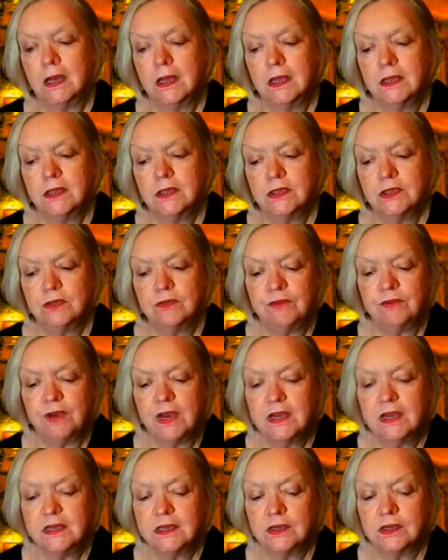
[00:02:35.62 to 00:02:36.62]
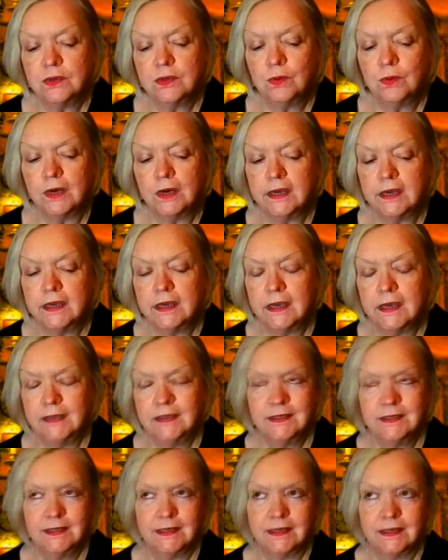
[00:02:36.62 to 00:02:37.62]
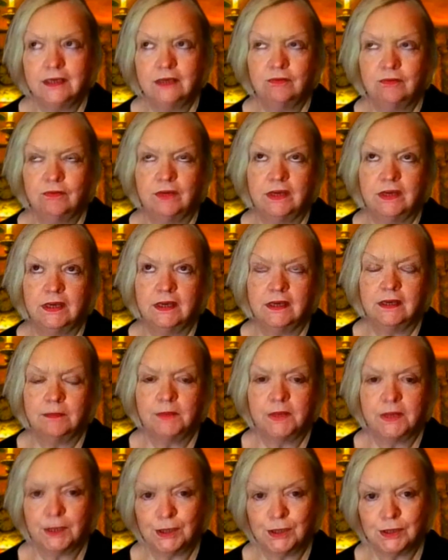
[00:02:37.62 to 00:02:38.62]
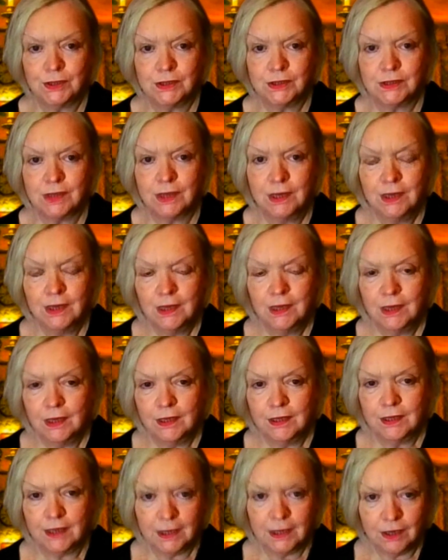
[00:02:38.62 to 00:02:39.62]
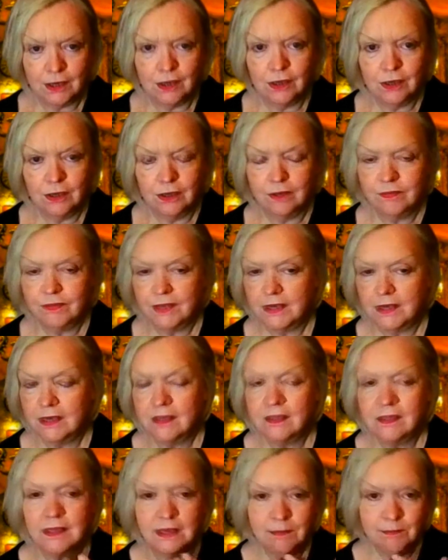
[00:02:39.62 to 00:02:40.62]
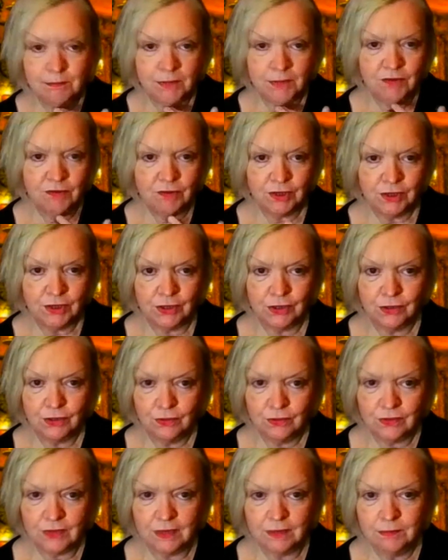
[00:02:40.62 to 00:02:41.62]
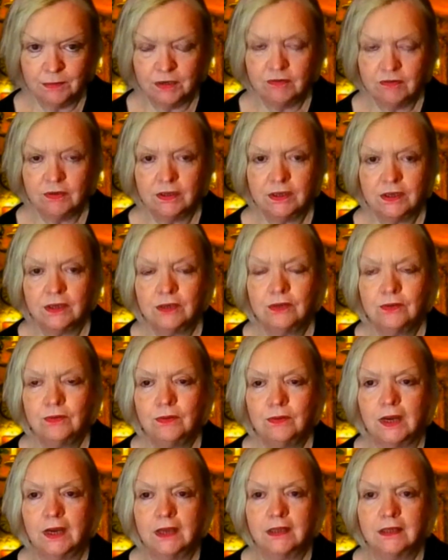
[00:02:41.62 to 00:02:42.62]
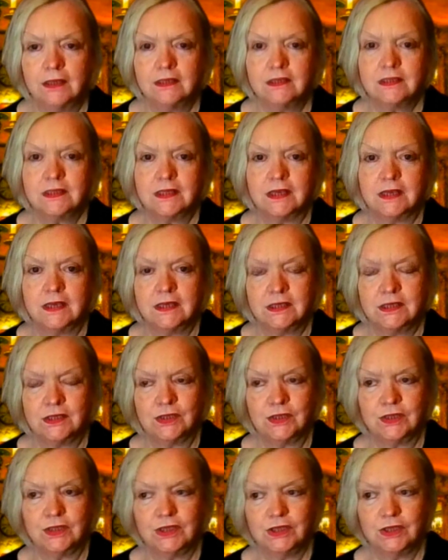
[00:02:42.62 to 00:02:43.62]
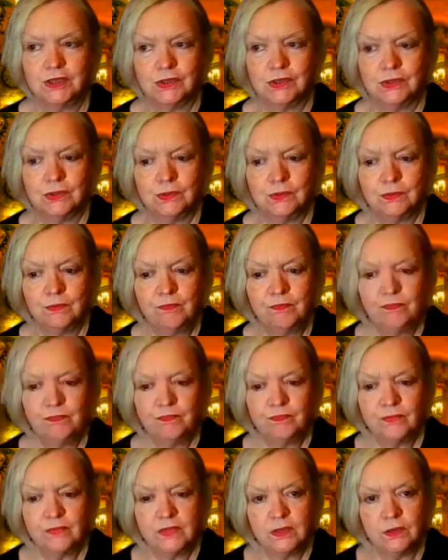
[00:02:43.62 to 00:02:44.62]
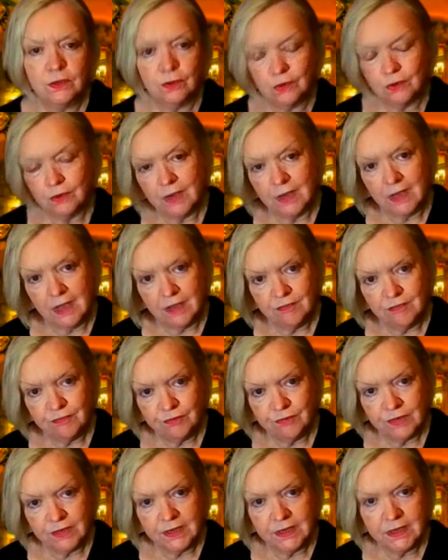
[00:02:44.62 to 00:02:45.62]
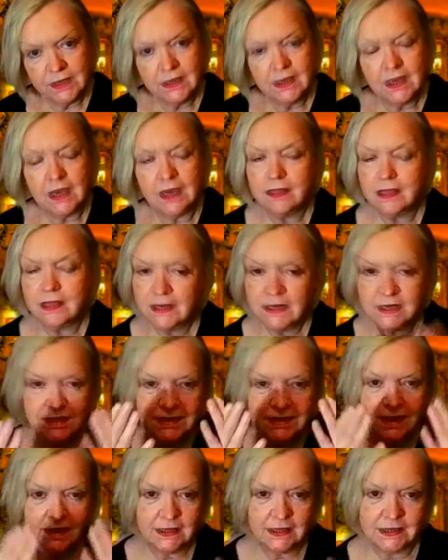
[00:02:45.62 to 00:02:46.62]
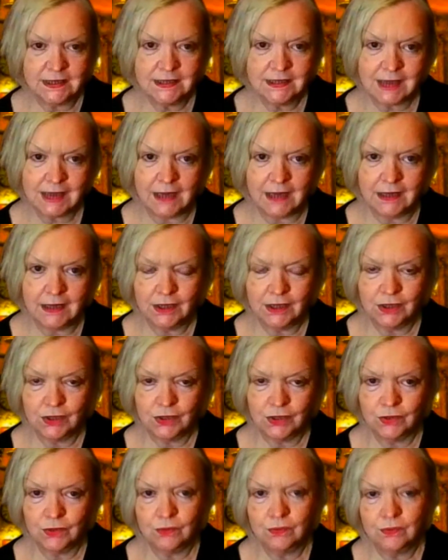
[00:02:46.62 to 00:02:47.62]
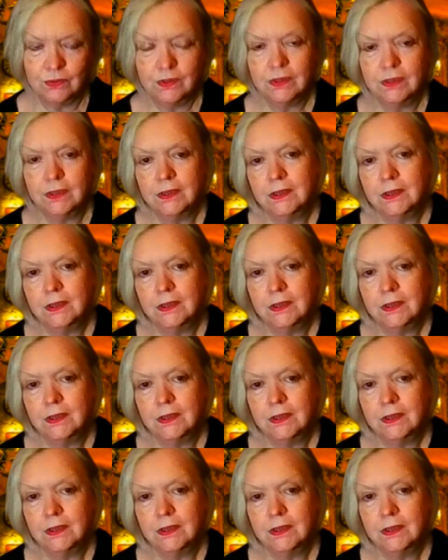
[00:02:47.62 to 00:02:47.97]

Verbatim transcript: and you find it quite endearing because they are they they mirror you they mirror you and they study you your every they, it's like they're scanning you